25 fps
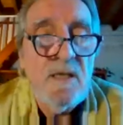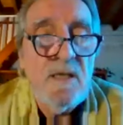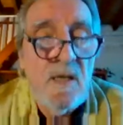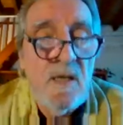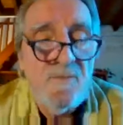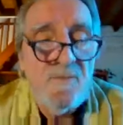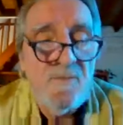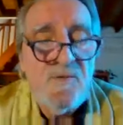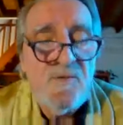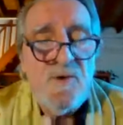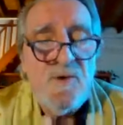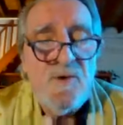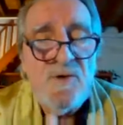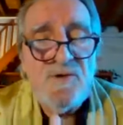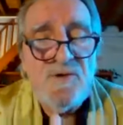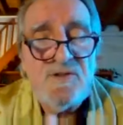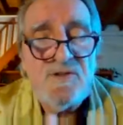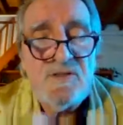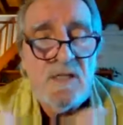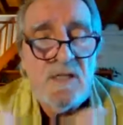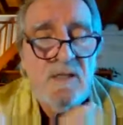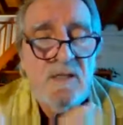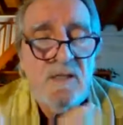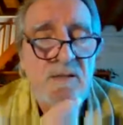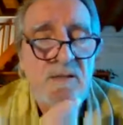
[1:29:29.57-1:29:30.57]
Of course,
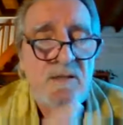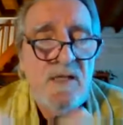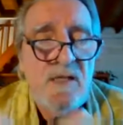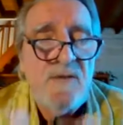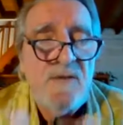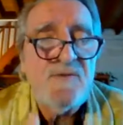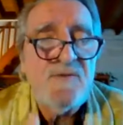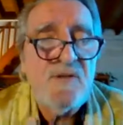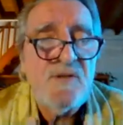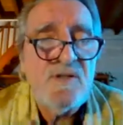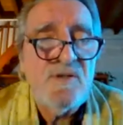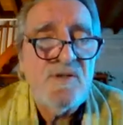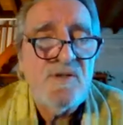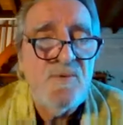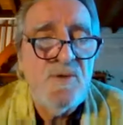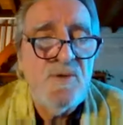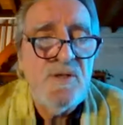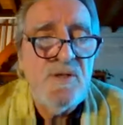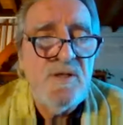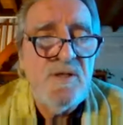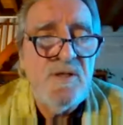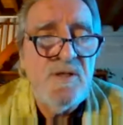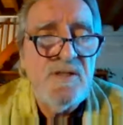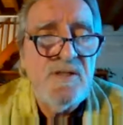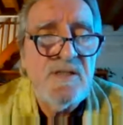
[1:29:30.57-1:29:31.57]
after the
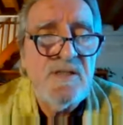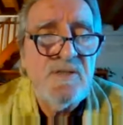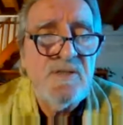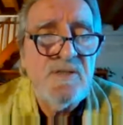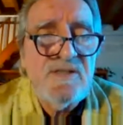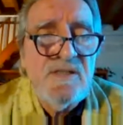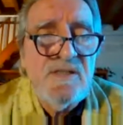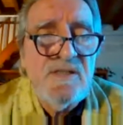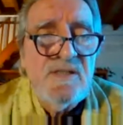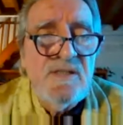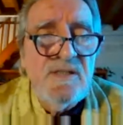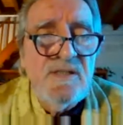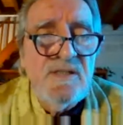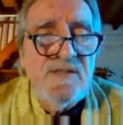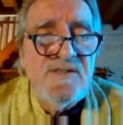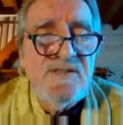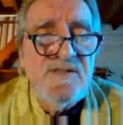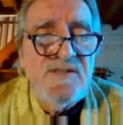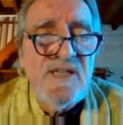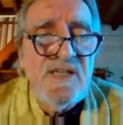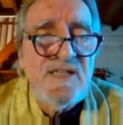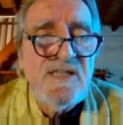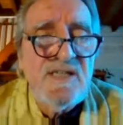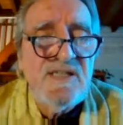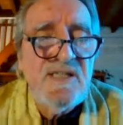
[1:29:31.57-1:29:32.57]
war, it was in the
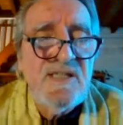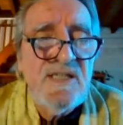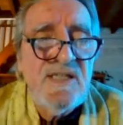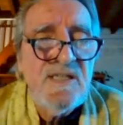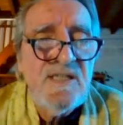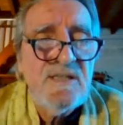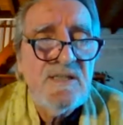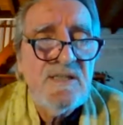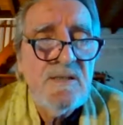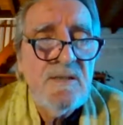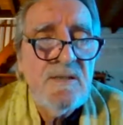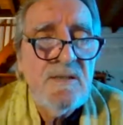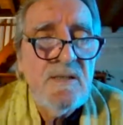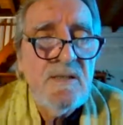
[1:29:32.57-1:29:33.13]
60s.